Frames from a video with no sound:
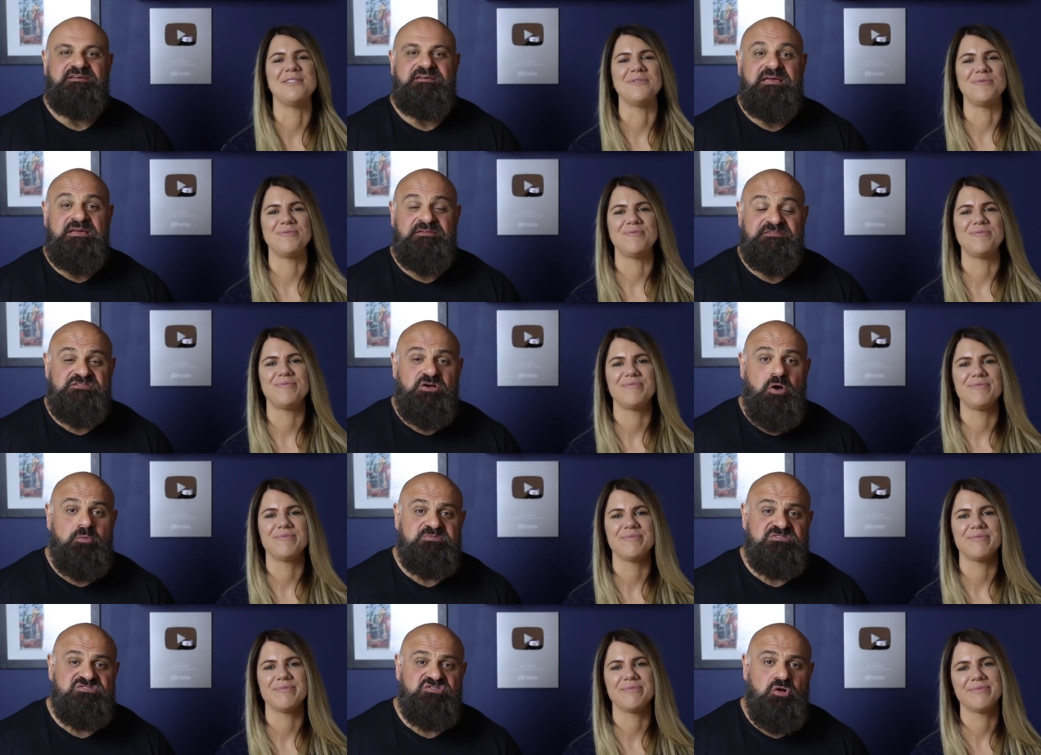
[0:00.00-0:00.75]
Speaker 1: If
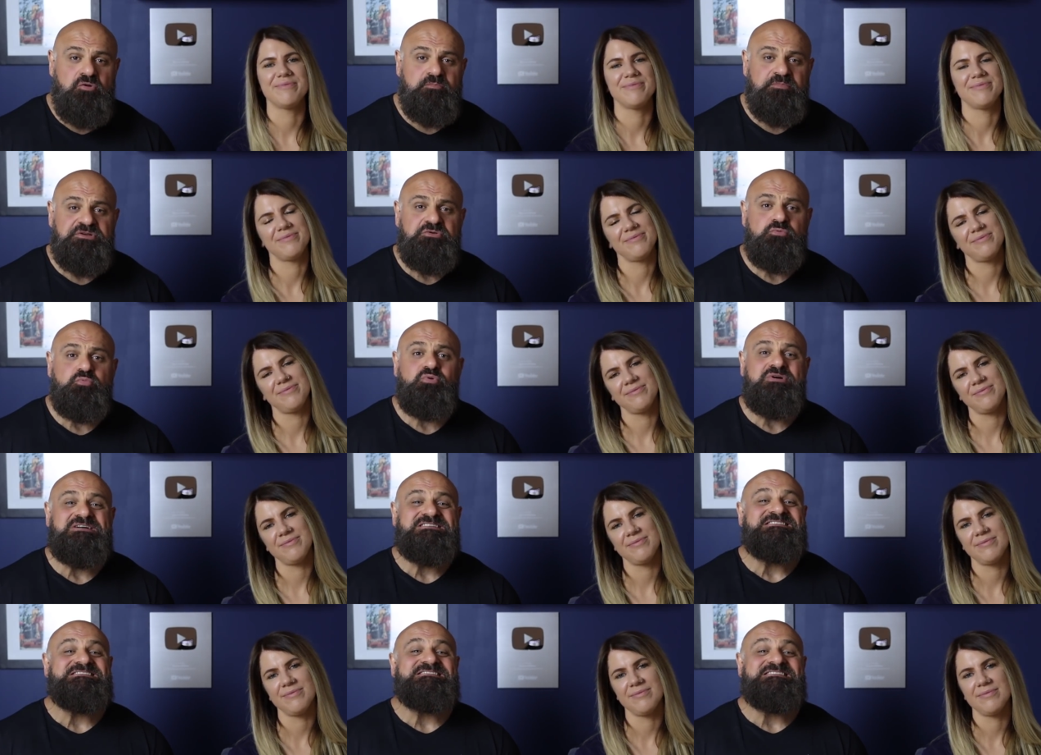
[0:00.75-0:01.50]
Tom Stoltman
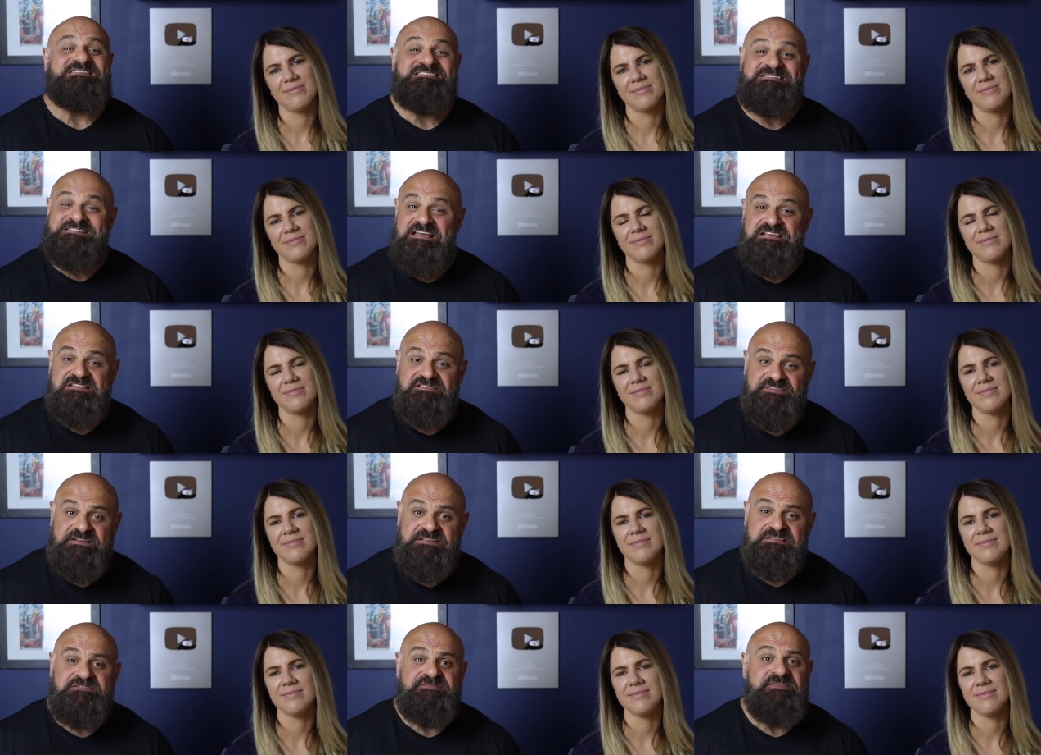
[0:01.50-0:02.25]
were to
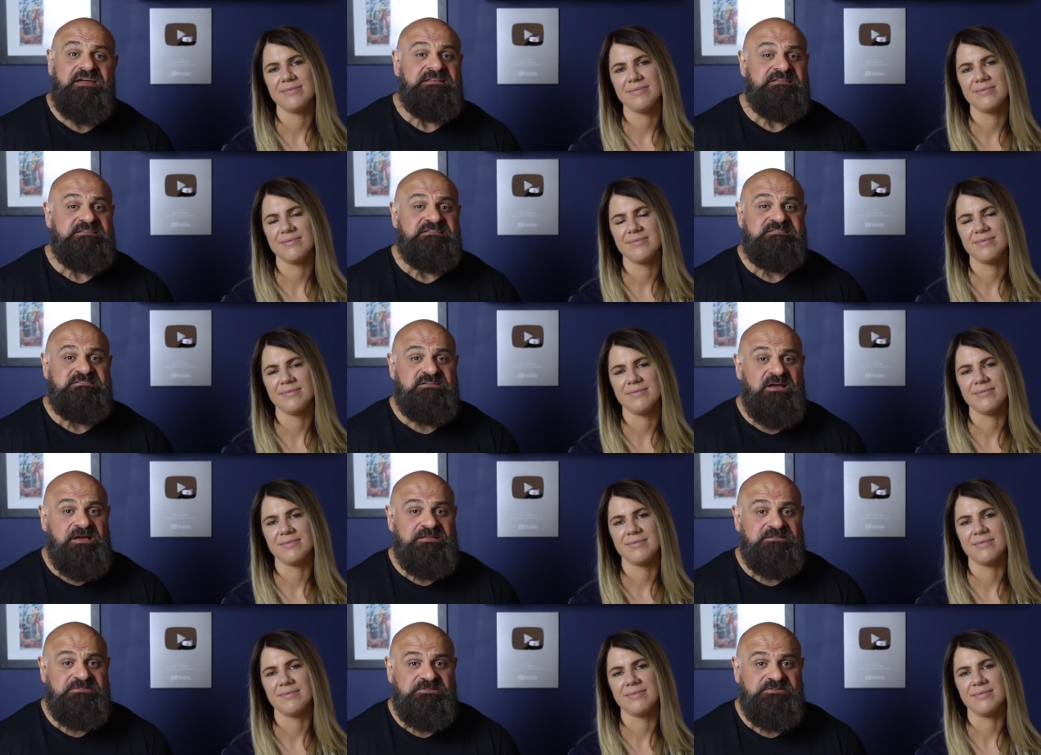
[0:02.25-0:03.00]
successfully defend his
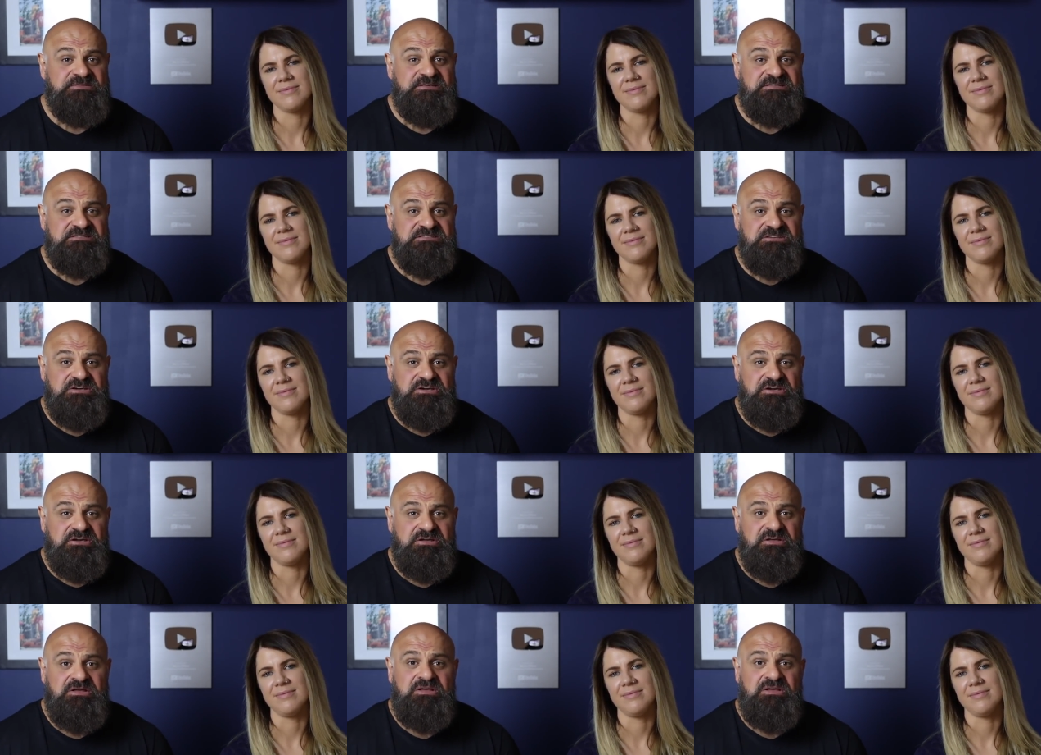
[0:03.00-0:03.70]
title this year,